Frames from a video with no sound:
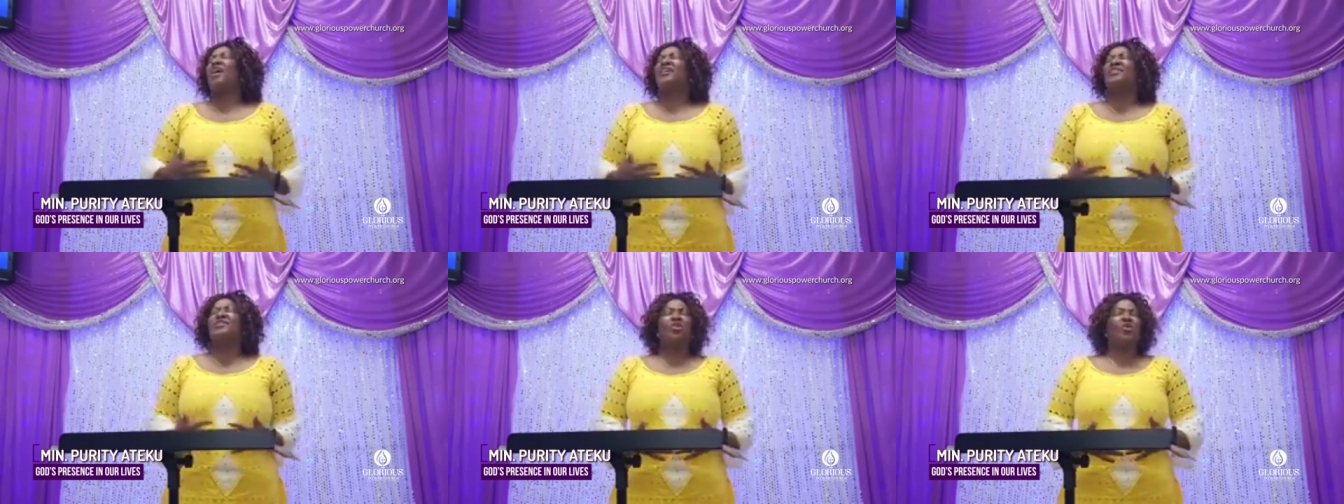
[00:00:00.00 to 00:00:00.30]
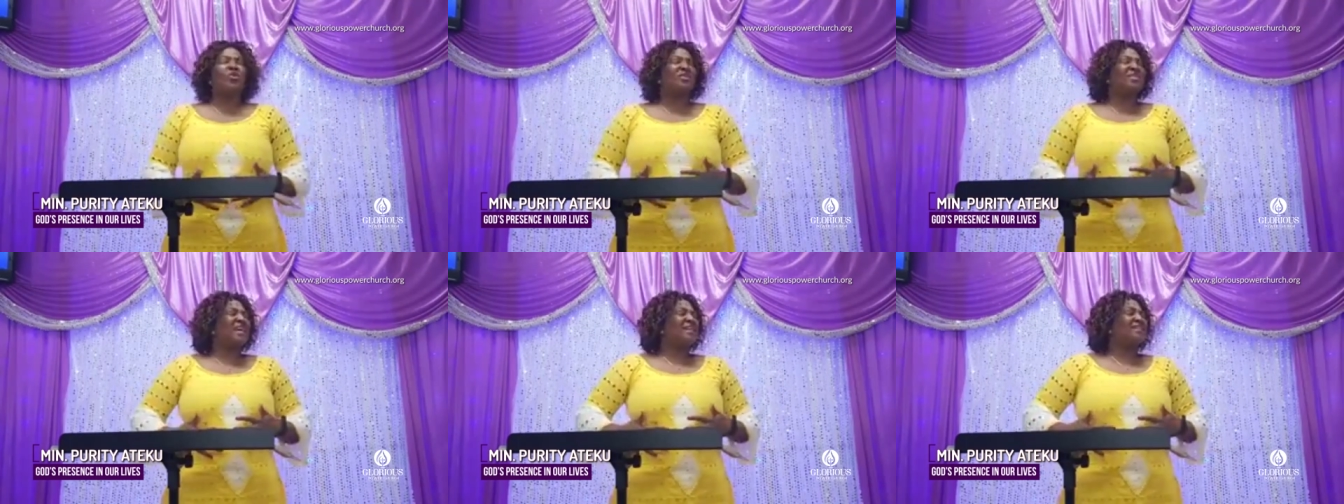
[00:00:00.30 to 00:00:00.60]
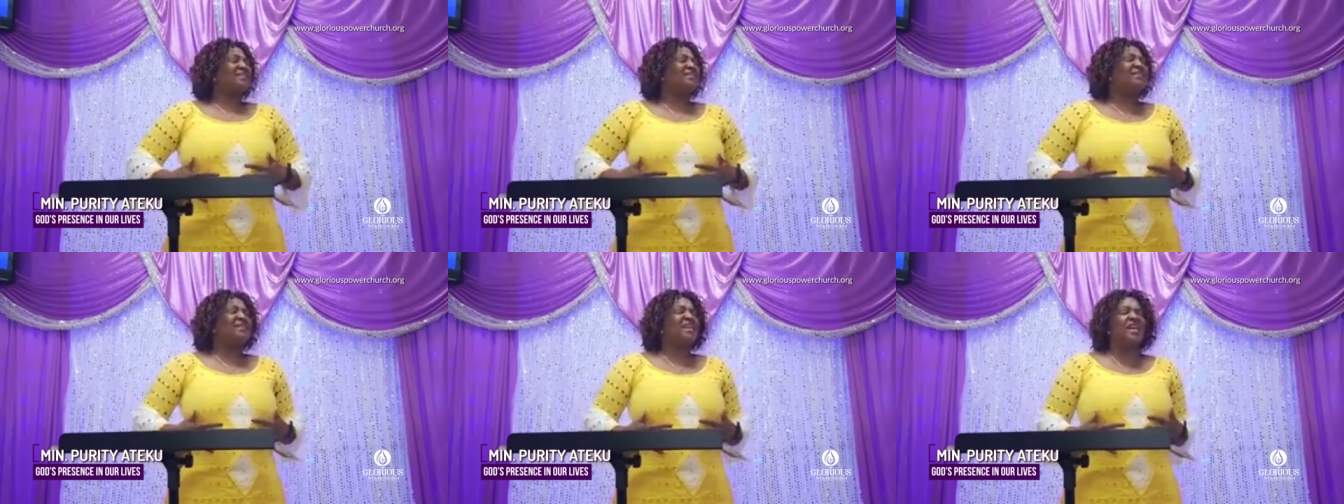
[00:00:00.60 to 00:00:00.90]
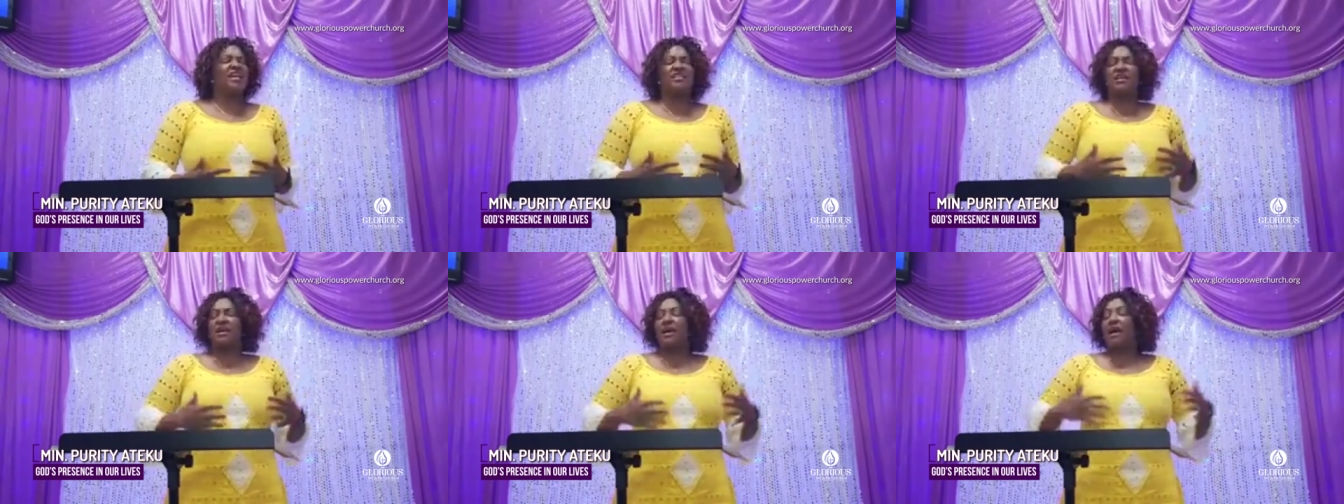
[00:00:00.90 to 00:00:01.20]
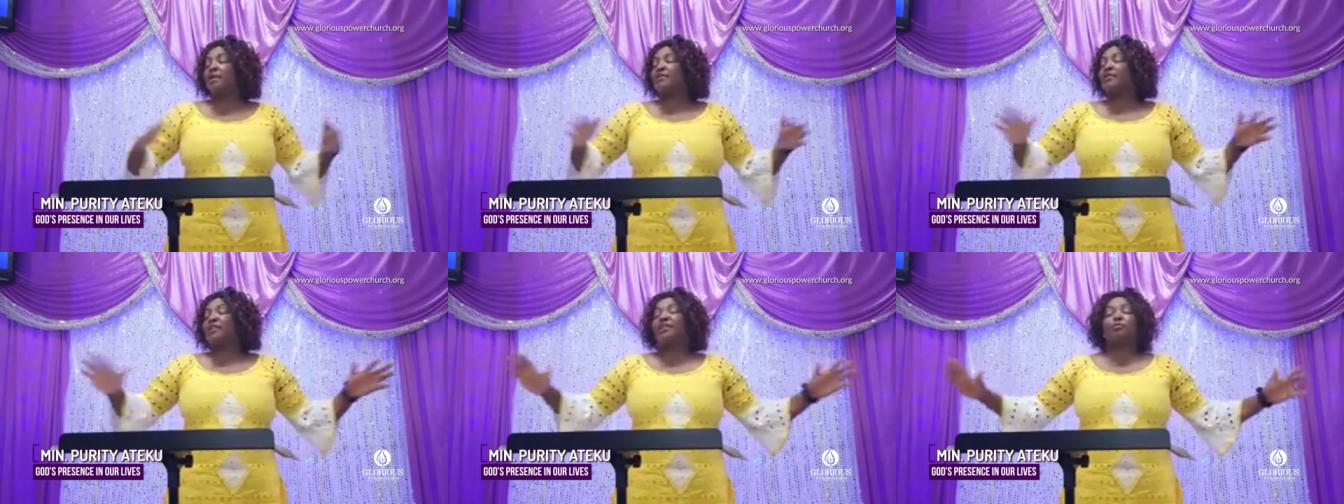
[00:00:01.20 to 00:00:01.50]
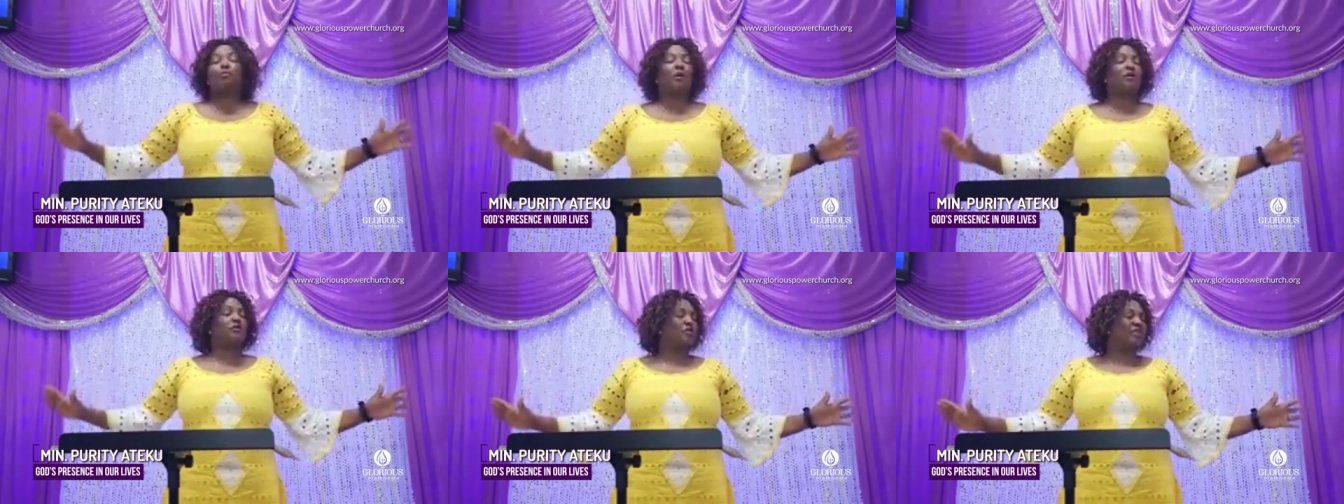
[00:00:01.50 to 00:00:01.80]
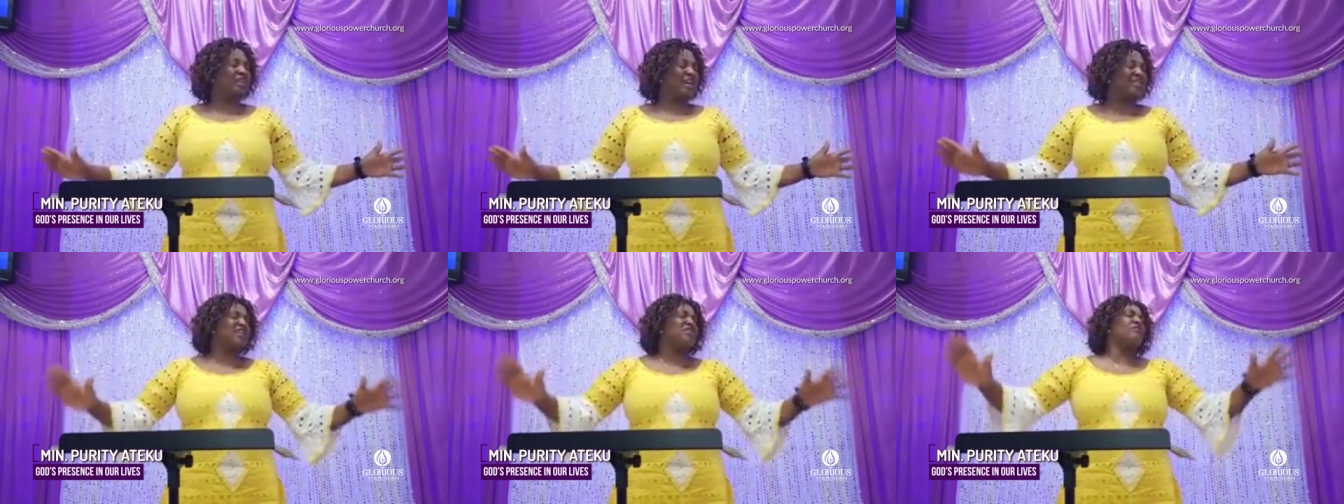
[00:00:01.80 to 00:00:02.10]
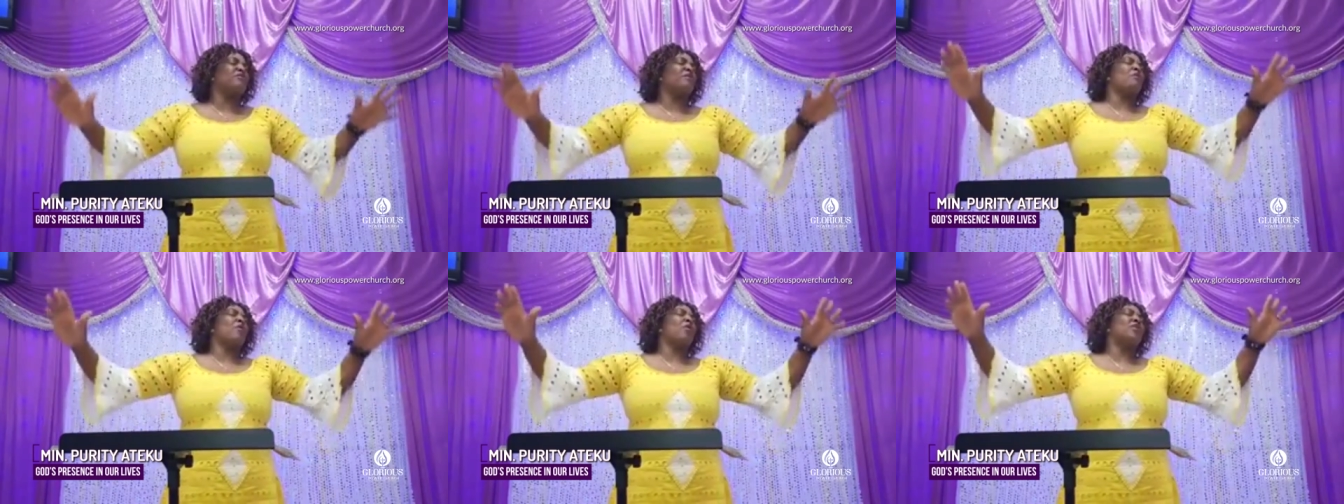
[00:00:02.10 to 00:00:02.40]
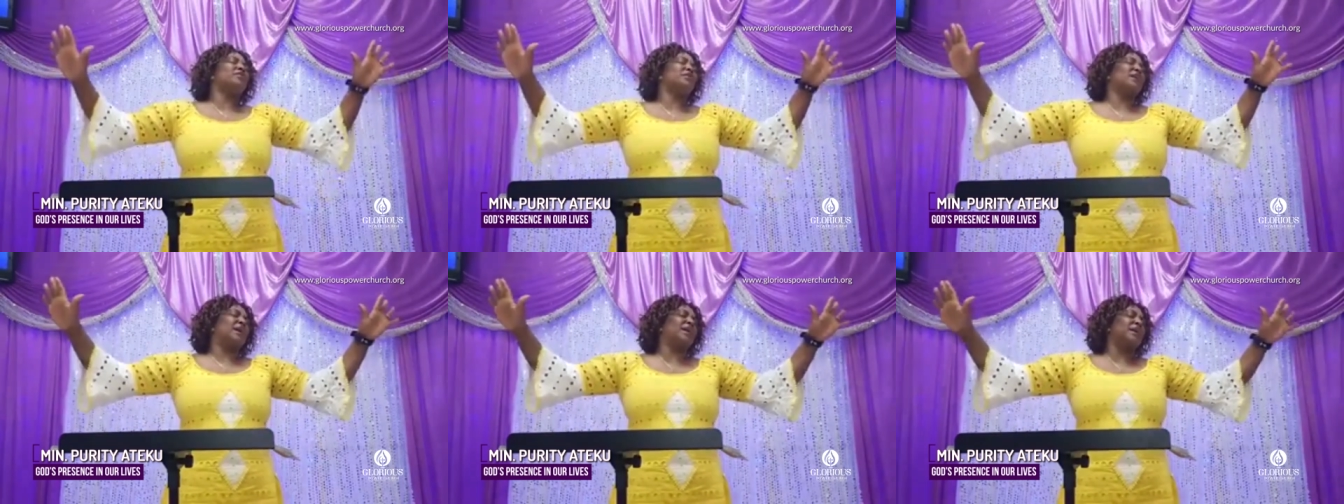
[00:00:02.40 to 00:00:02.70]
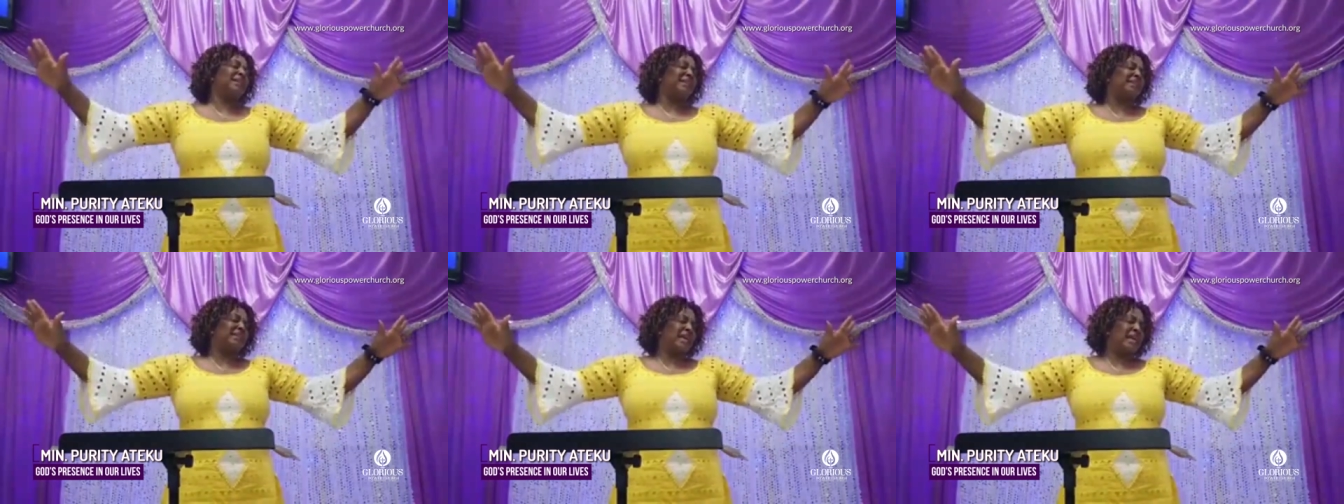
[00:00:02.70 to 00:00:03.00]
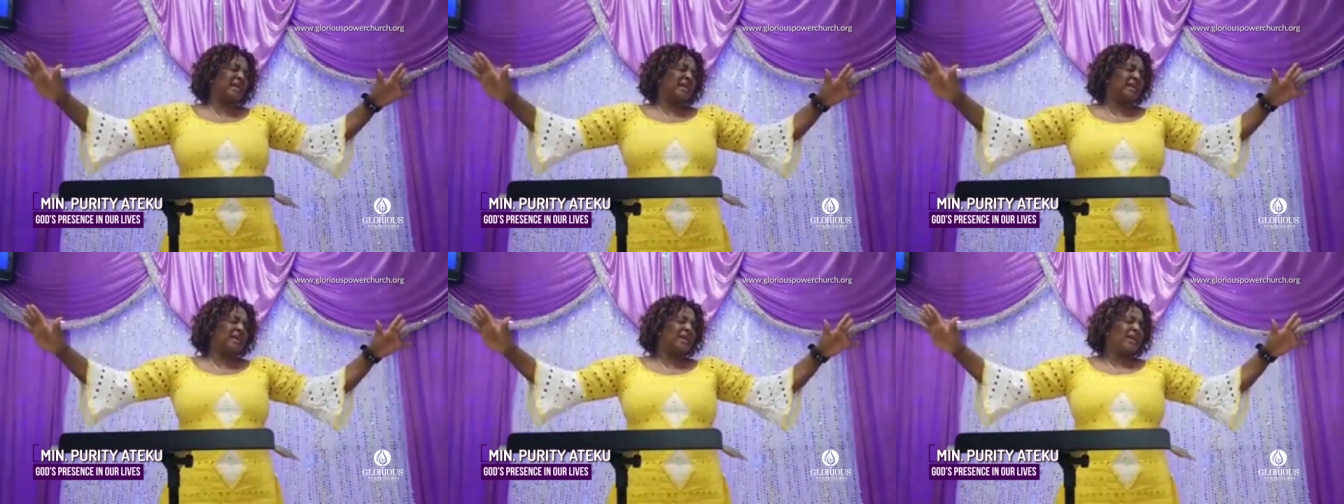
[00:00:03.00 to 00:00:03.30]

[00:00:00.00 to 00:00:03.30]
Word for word: God looks and sees, uh, this person doesn't even want anything.